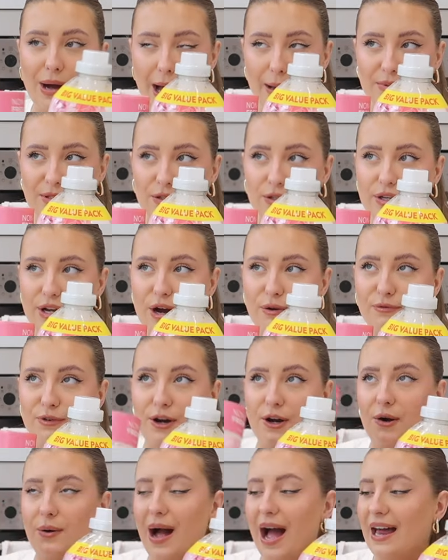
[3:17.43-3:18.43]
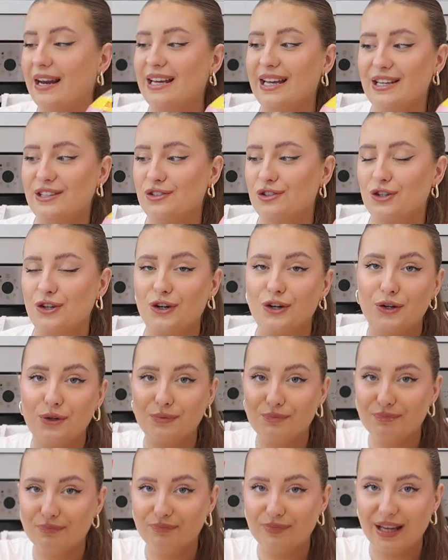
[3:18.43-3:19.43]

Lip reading: absolutely unreal, and it is true,